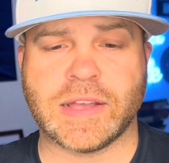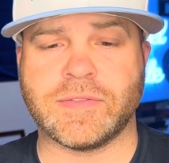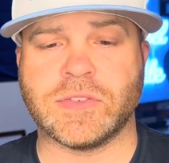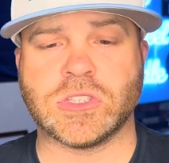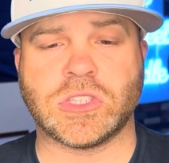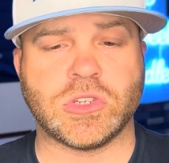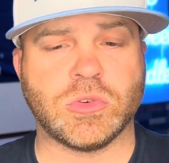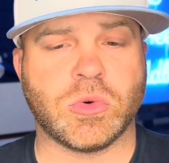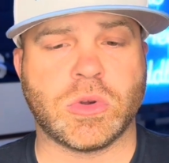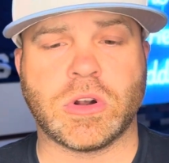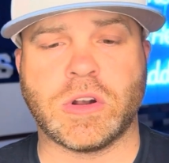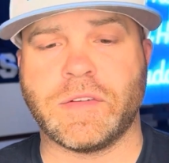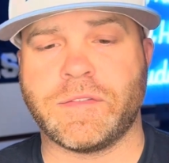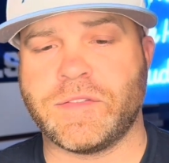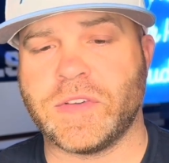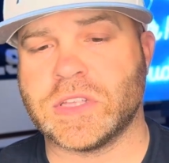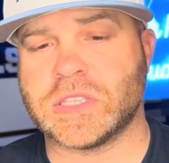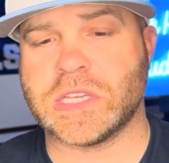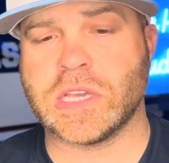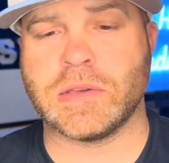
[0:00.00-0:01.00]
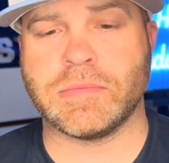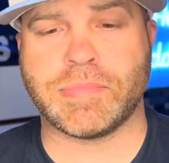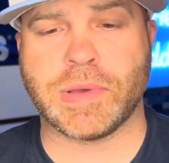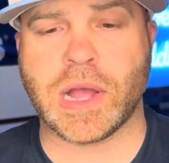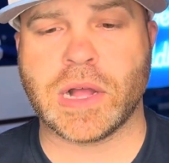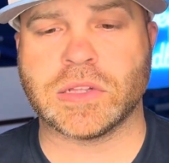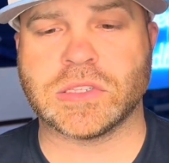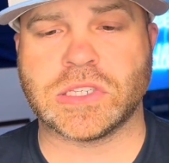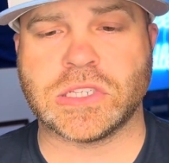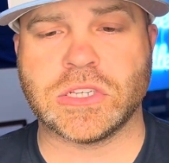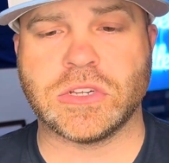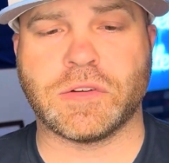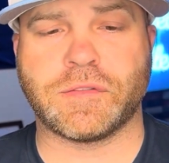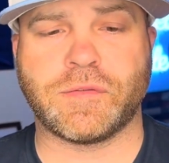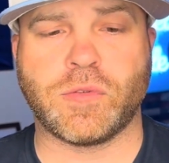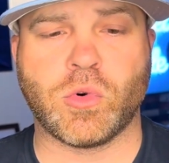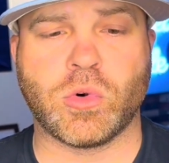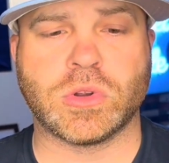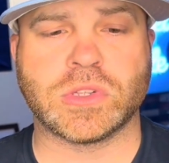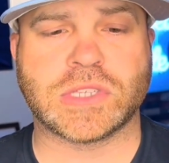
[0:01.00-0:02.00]
215-pound senior
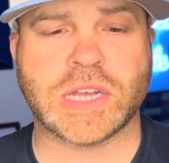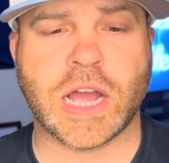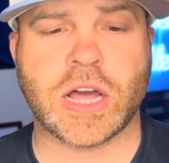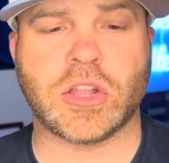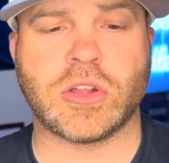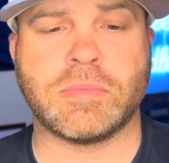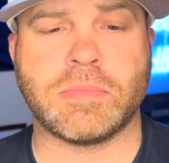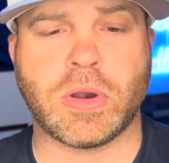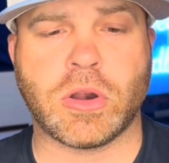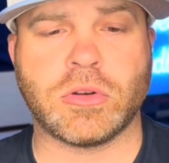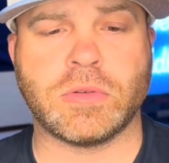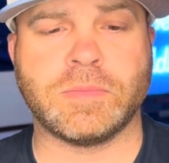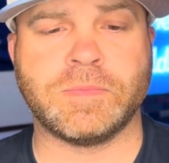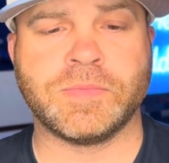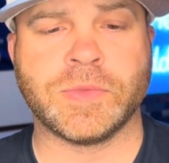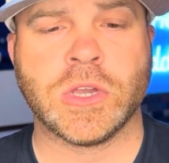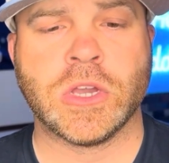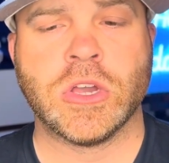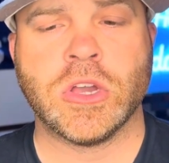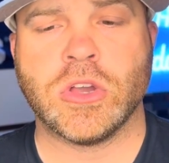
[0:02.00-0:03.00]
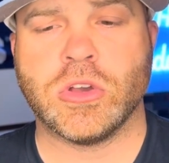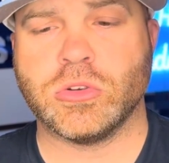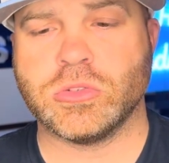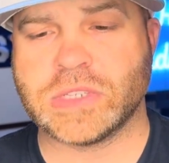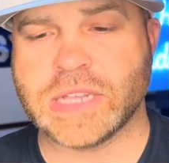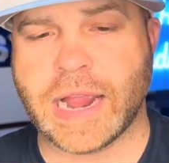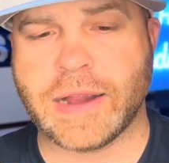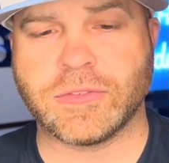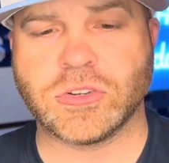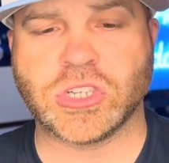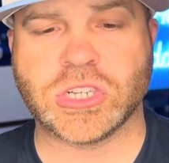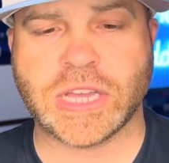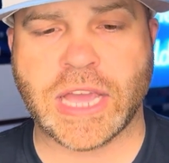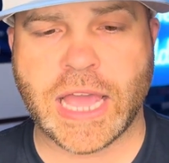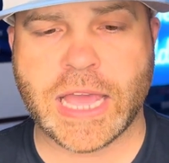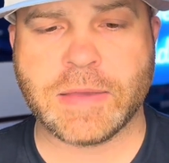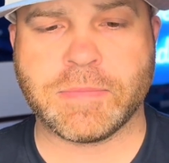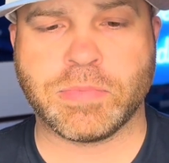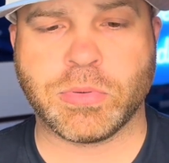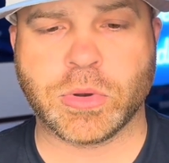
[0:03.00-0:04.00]
forward Tyler Burton, who's averaging
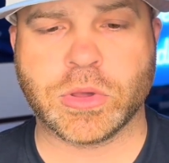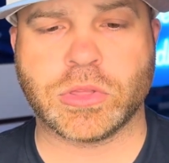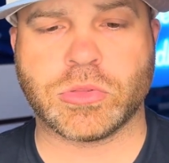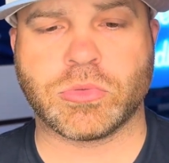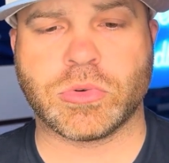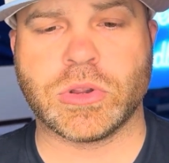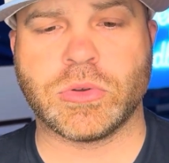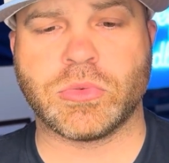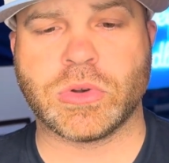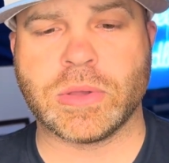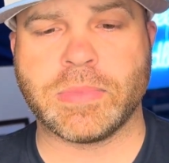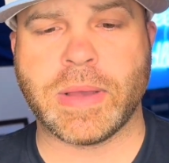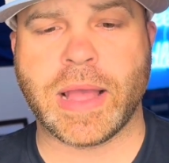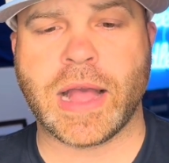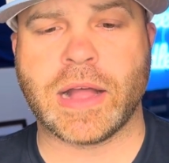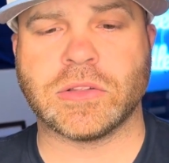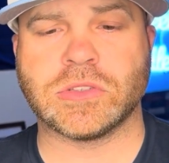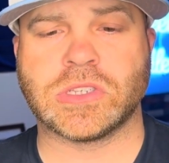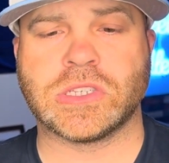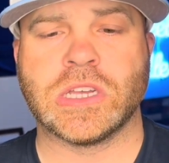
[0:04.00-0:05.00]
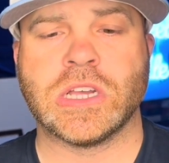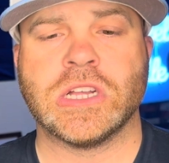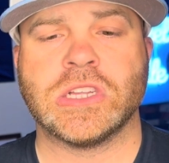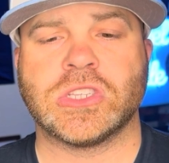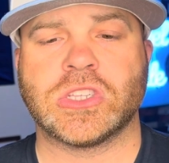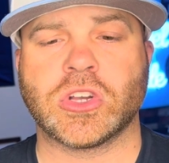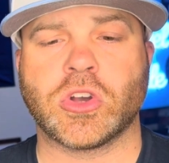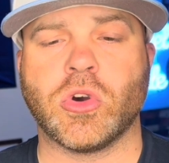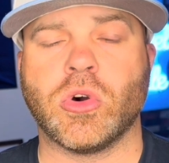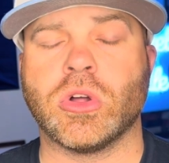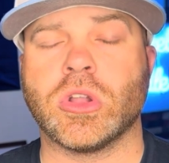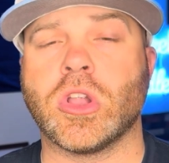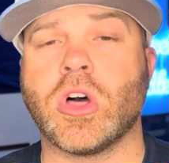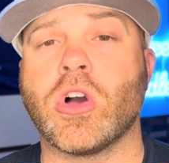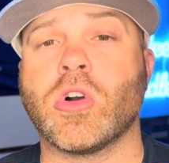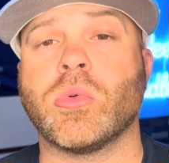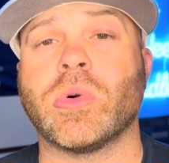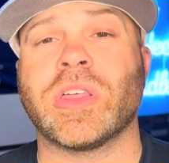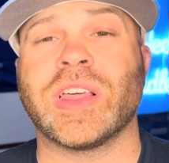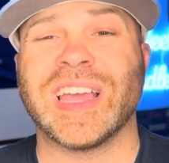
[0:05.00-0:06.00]
8.3 rebounds to go
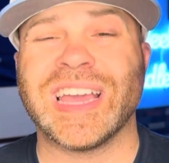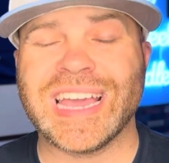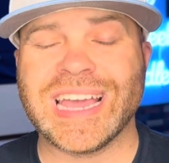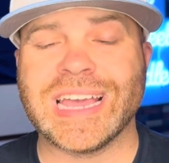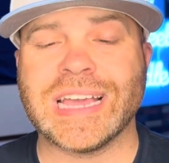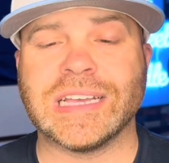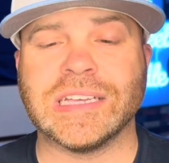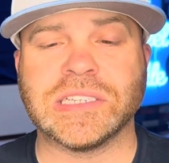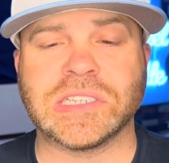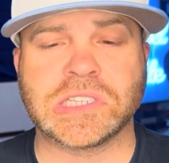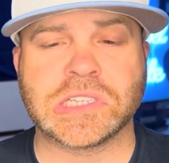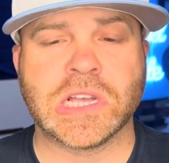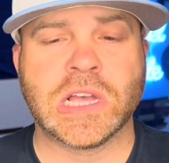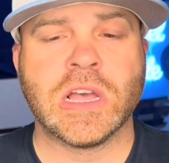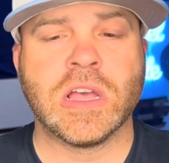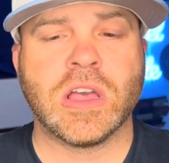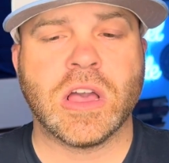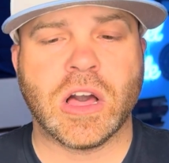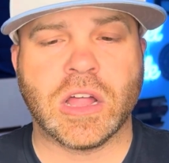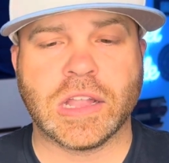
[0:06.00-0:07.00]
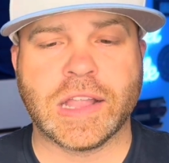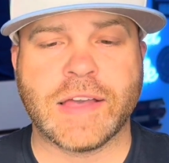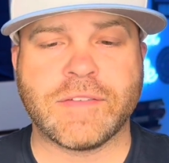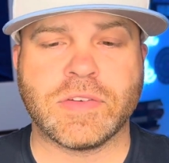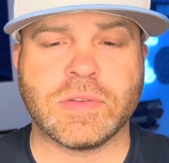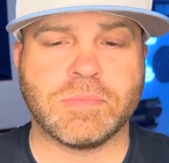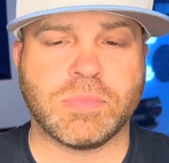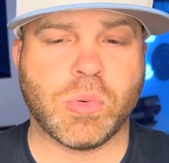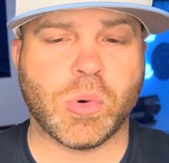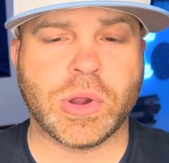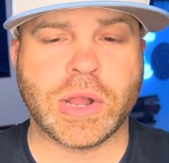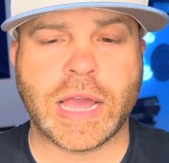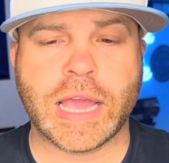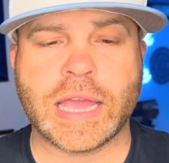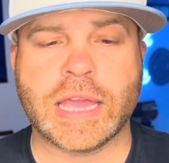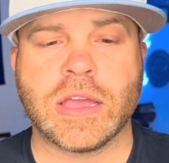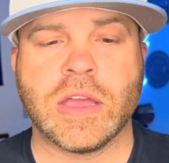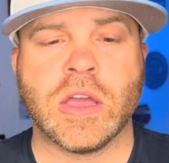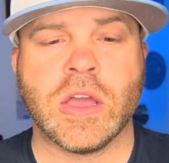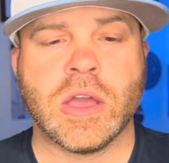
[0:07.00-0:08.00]
along with his
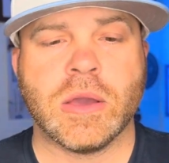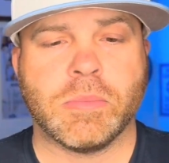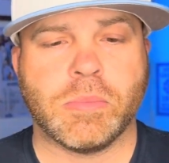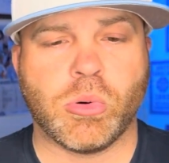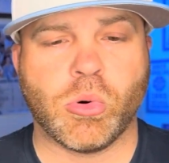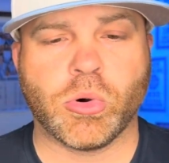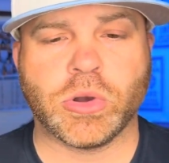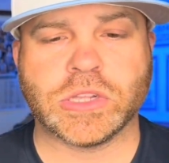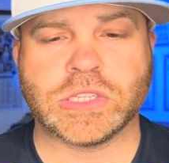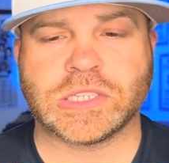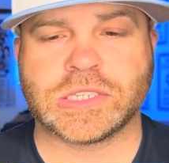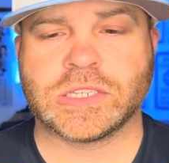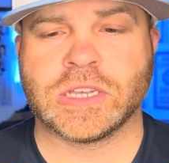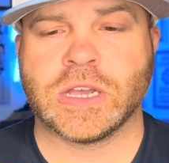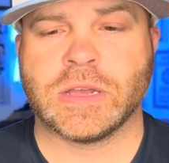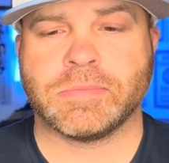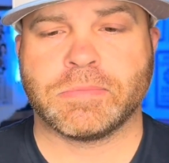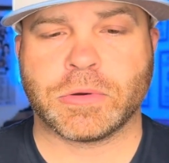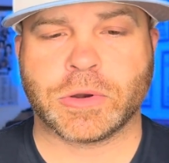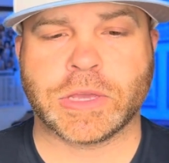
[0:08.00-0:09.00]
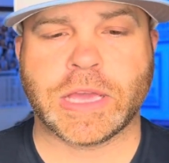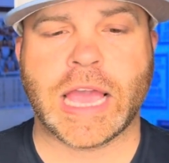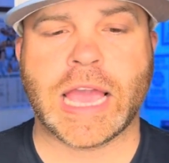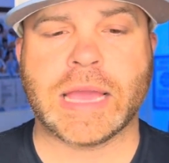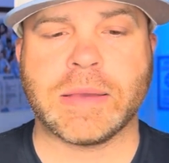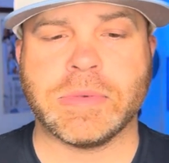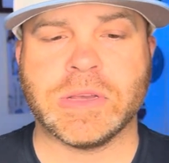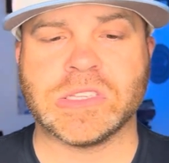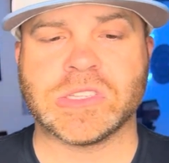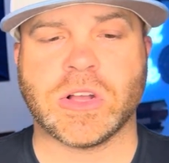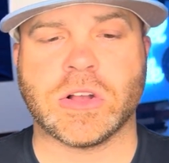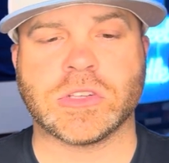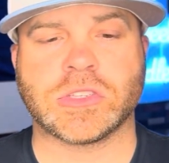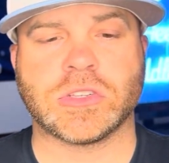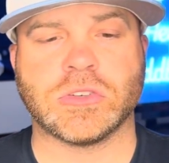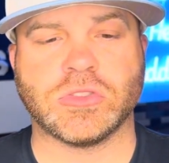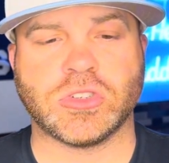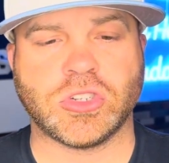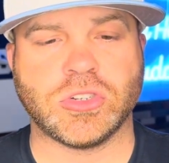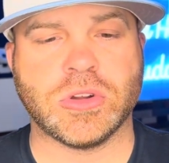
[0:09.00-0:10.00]
11.8 points per game. He's
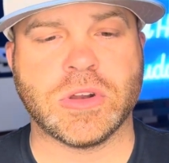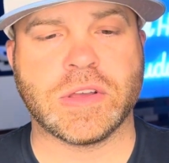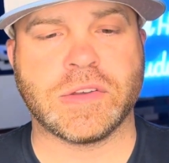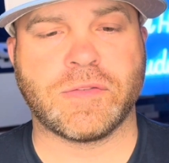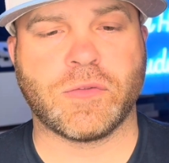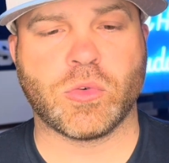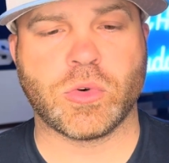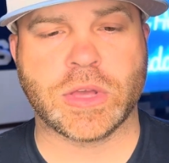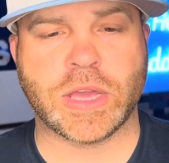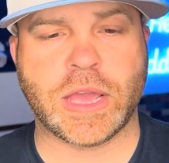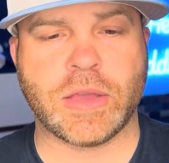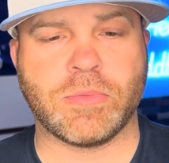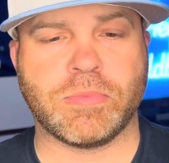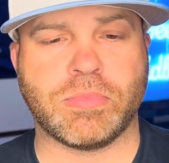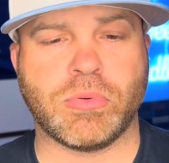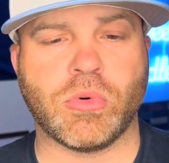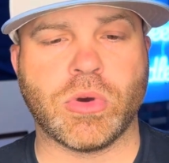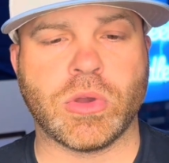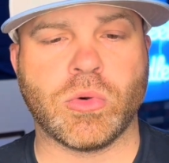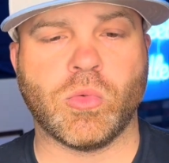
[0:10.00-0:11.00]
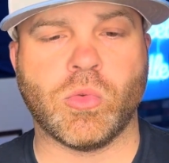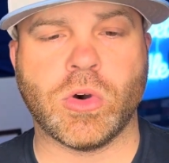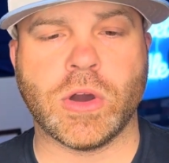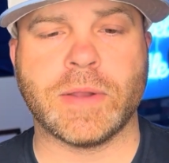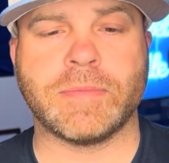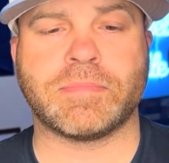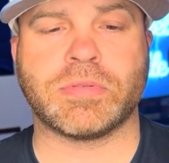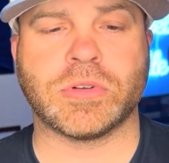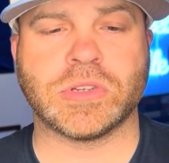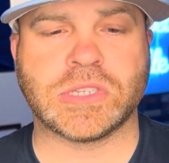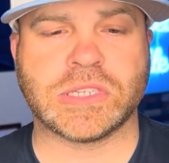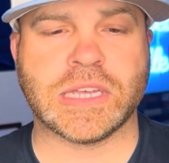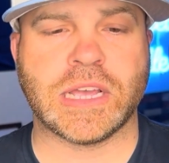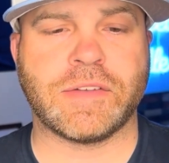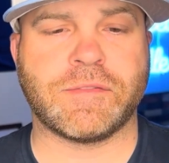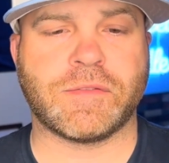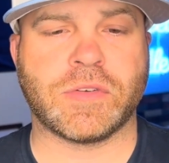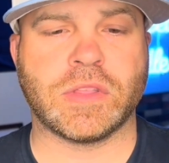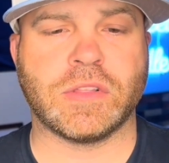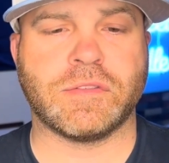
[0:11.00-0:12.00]
also shooting
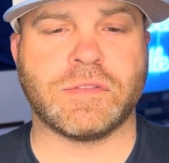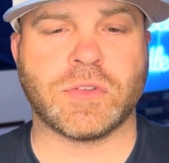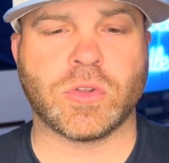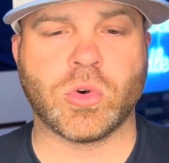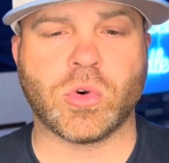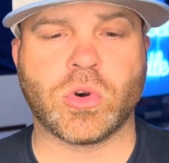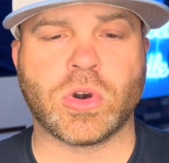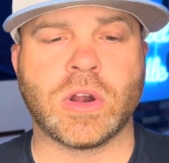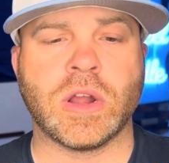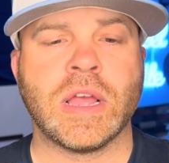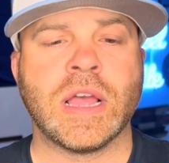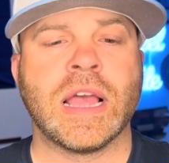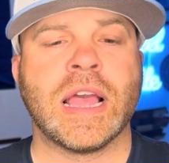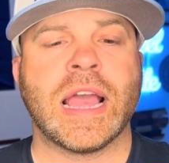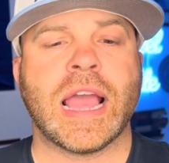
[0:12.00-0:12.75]
48.1% from the floor.